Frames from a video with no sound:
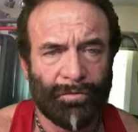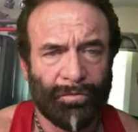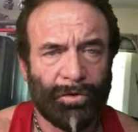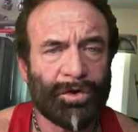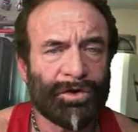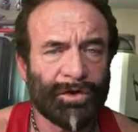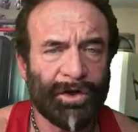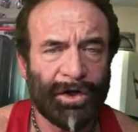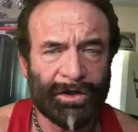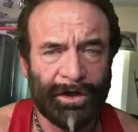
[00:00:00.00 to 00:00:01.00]
Do you still
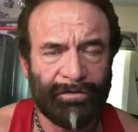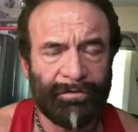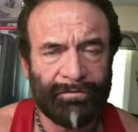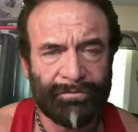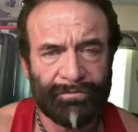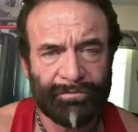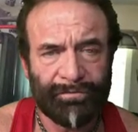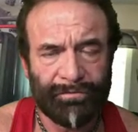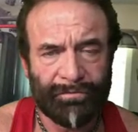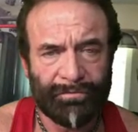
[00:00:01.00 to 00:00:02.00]
talk to any of them?
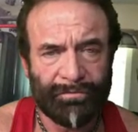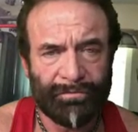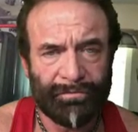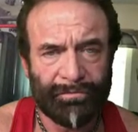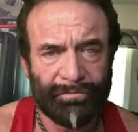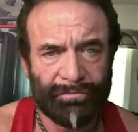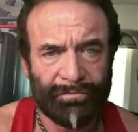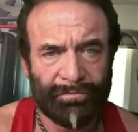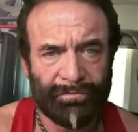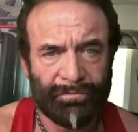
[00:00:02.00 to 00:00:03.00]

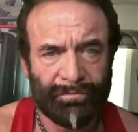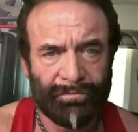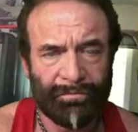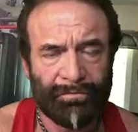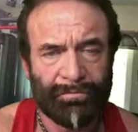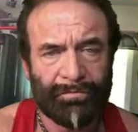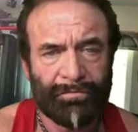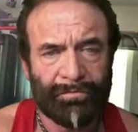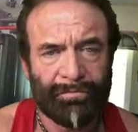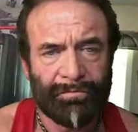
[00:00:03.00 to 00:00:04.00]
Uh
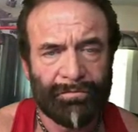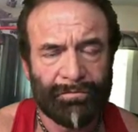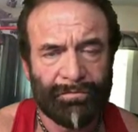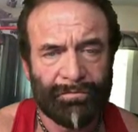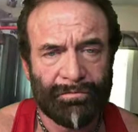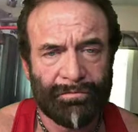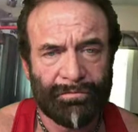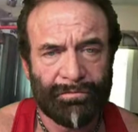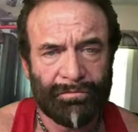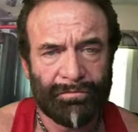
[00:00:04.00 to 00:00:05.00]
no,
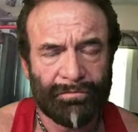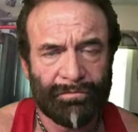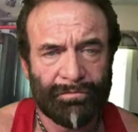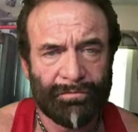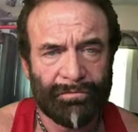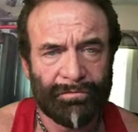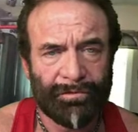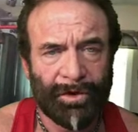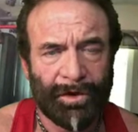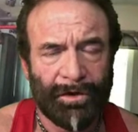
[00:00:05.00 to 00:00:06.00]
not really. Usually
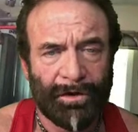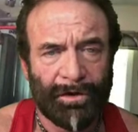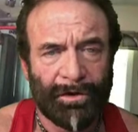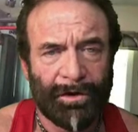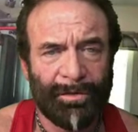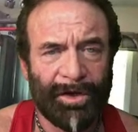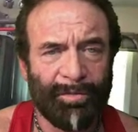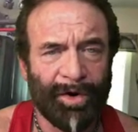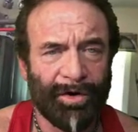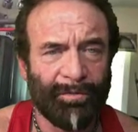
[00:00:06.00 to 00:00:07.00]
when I, cut it
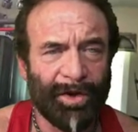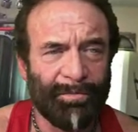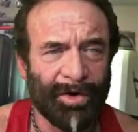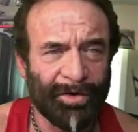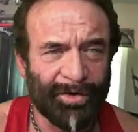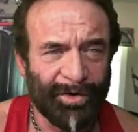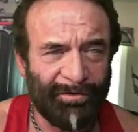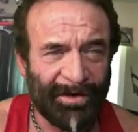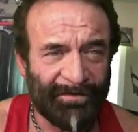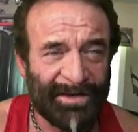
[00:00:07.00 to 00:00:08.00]
burn, off. Burn through
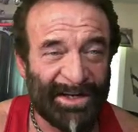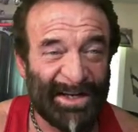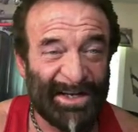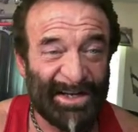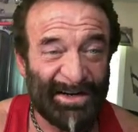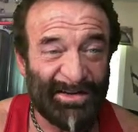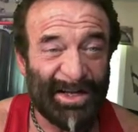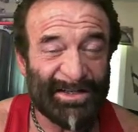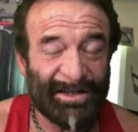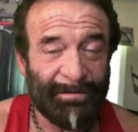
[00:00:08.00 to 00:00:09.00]
50 in a year.
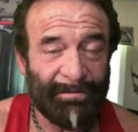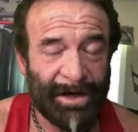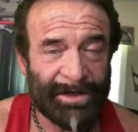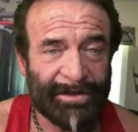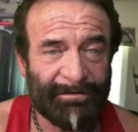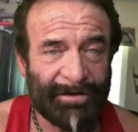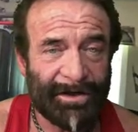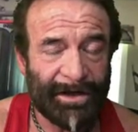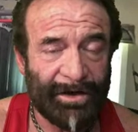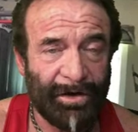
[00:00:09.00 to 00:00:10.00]
That's an amazing feat.
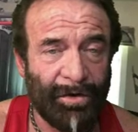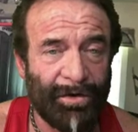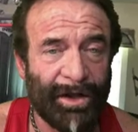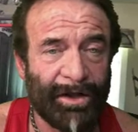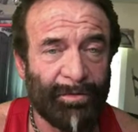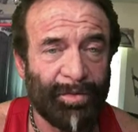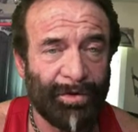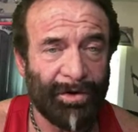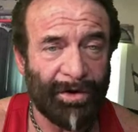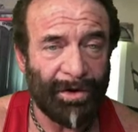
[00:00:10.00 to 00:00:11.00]
I know that you
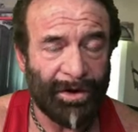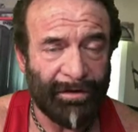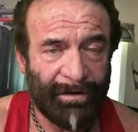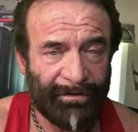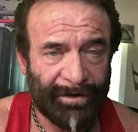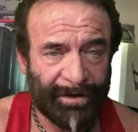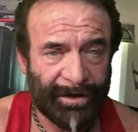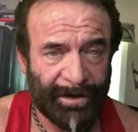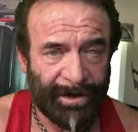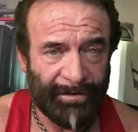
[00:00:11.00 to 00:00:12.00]
put a lot of effort and
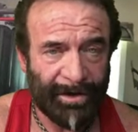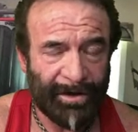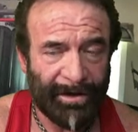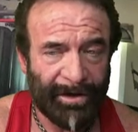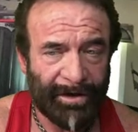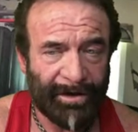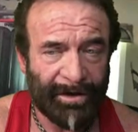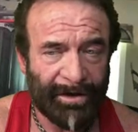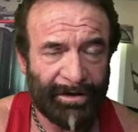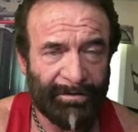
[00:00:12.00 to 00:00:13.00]
time in, and
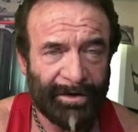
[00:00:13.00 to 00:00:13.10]
and yeah,